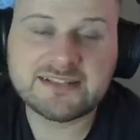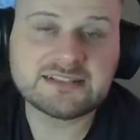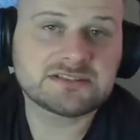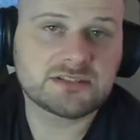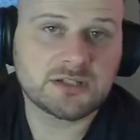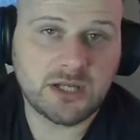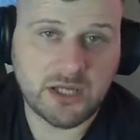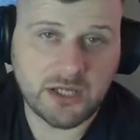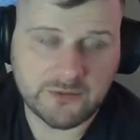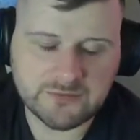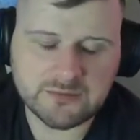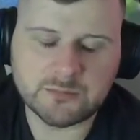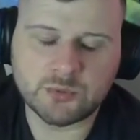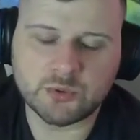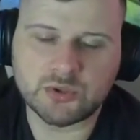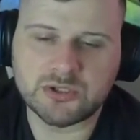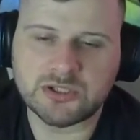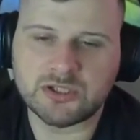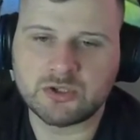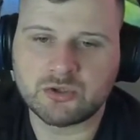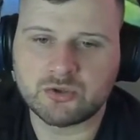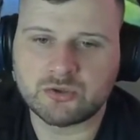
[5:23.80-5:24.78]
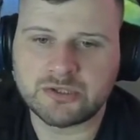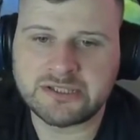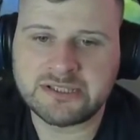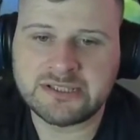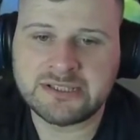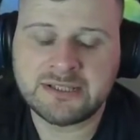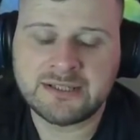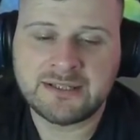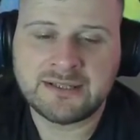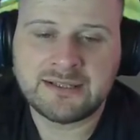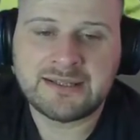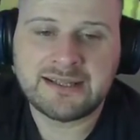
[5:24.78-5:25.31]
this other Morning Glory
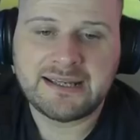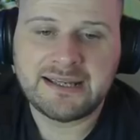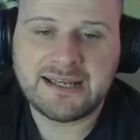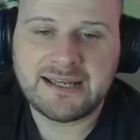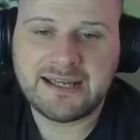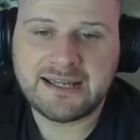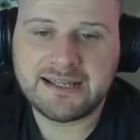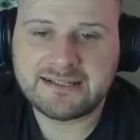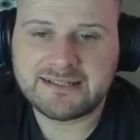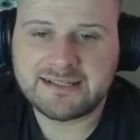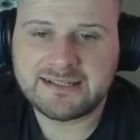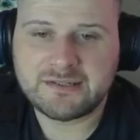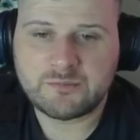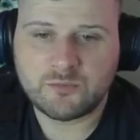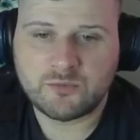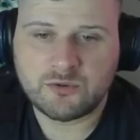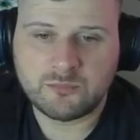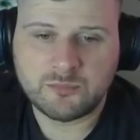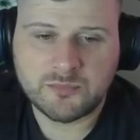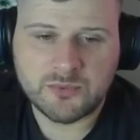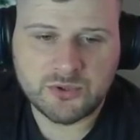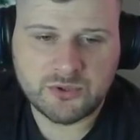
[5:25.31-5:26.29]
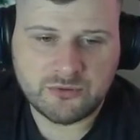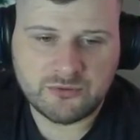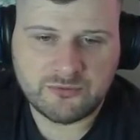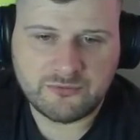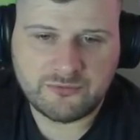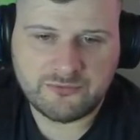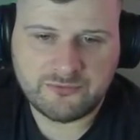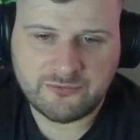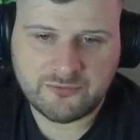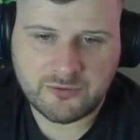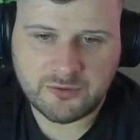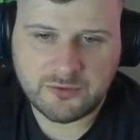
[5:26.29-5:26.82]
and it will
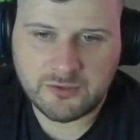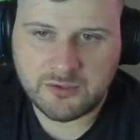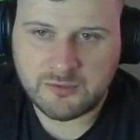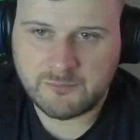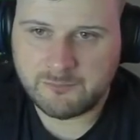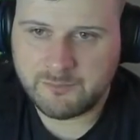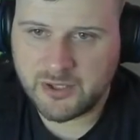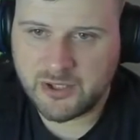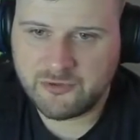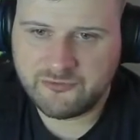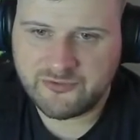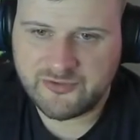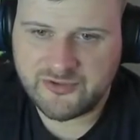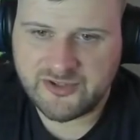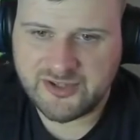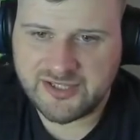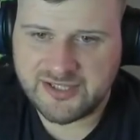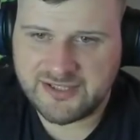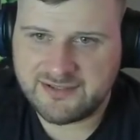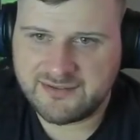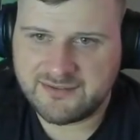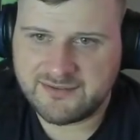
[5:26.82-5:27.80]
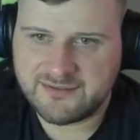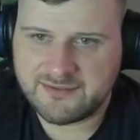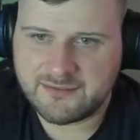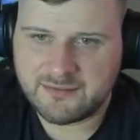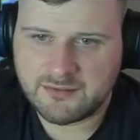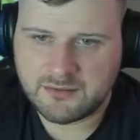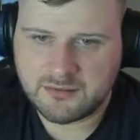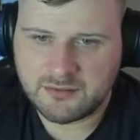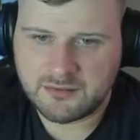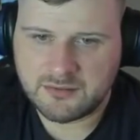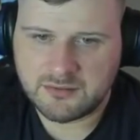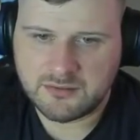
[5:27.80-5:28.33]
move both of
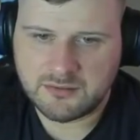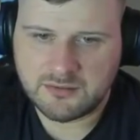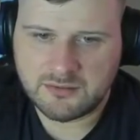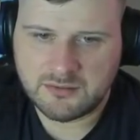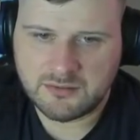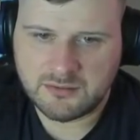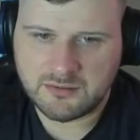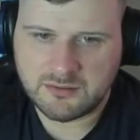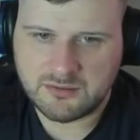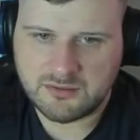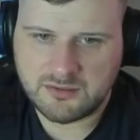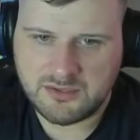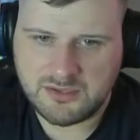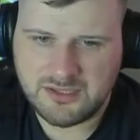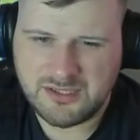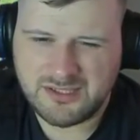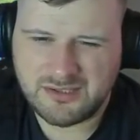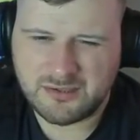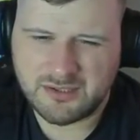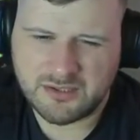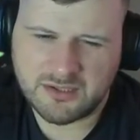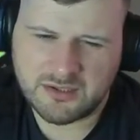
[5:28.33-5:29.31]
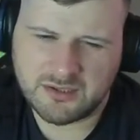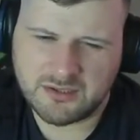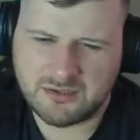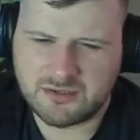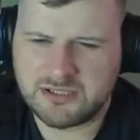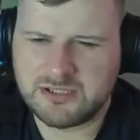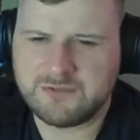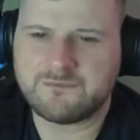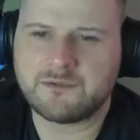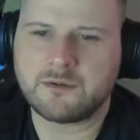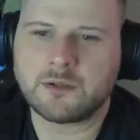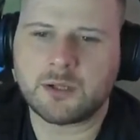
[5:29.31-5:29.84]
these in like a
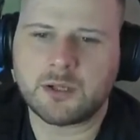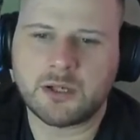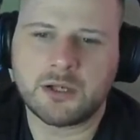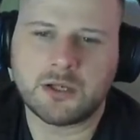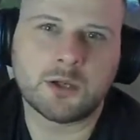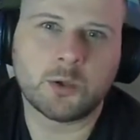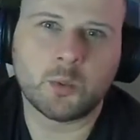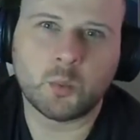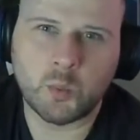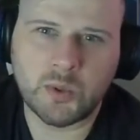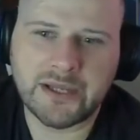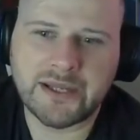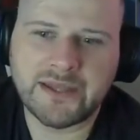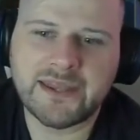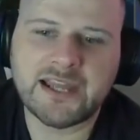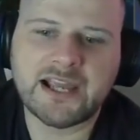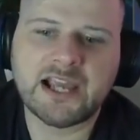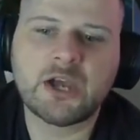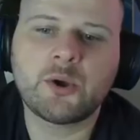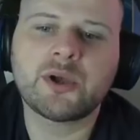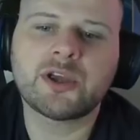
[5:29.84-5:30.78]
different kind of way. They're